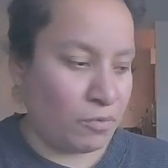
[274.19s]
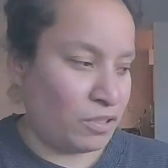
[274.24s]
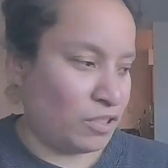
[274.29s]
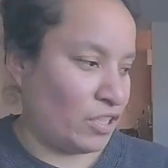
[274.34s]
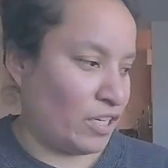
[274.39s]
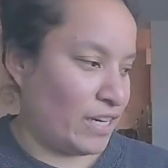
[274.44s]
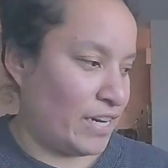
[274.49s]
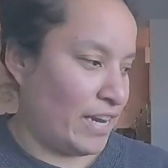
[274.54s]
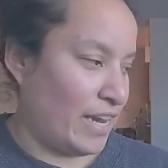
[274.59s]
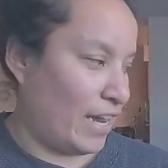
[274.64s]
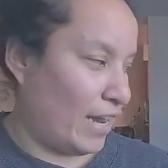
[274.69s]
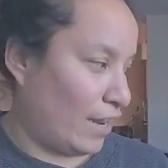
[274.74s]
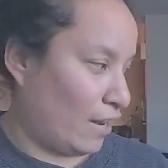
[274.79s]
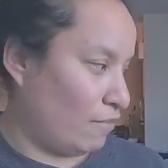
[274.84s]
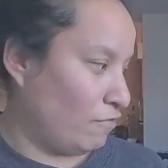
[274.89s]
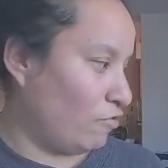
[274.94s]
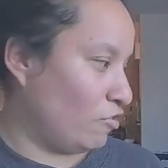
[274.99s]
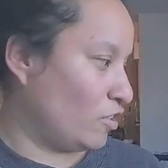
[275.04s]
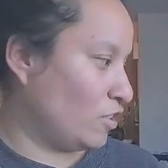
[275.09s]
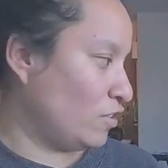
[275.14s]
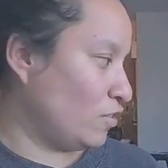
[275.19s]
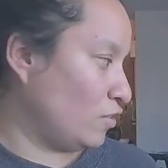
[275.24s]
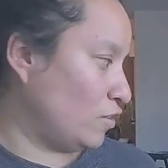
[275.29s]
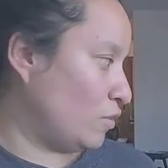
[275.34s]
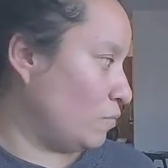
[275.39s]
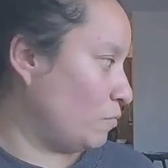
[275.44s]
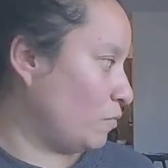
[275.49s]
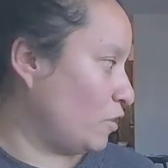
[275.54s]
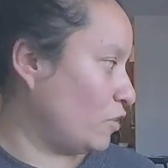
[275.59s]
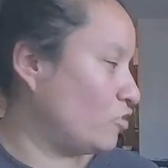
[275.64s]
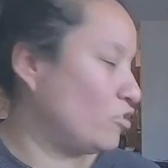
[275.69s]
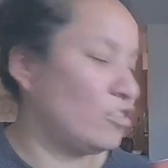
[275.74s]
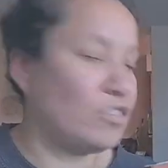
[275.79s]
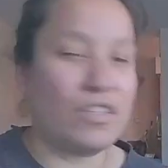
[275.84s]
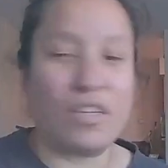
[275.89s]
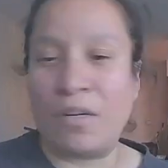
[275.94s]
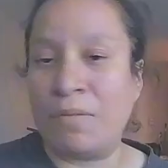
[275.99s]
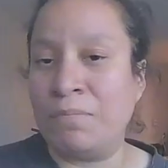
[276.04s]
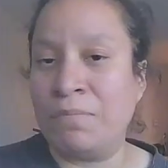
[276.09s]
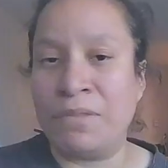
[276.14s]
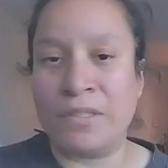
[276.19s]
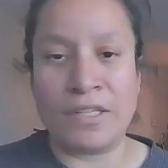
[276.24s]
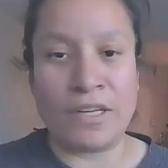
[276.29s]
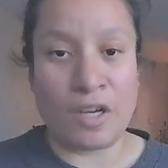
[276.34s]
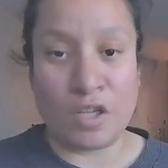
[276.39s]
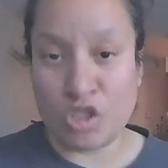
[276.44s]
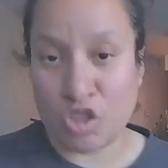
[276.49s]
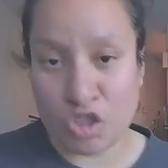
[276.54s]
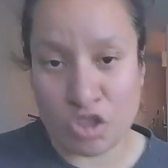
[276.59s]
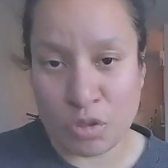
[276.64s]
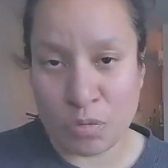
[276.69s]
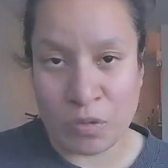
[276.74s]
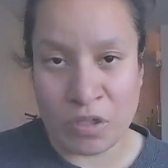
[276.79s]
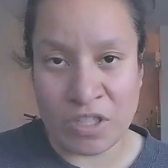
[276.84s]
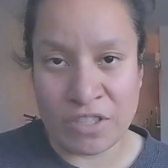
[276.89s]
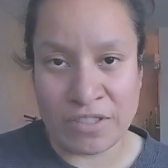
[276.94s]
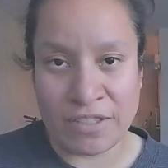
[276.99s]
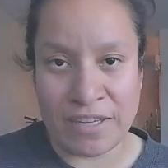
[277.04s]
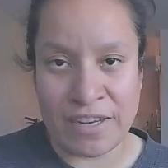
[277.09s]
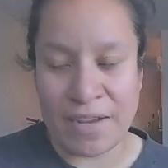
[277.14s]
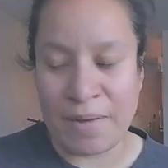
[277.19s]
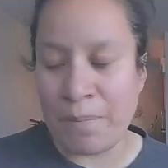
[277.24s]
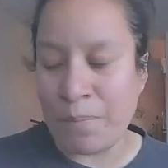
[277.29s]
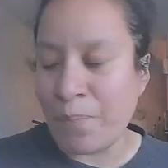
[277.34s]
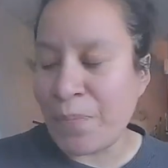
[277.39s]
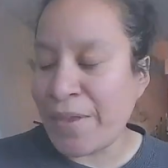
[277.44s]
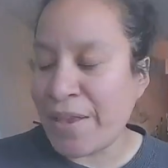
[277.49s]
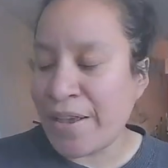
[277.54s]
which I have one somewhere, just I'm not sure where it's at.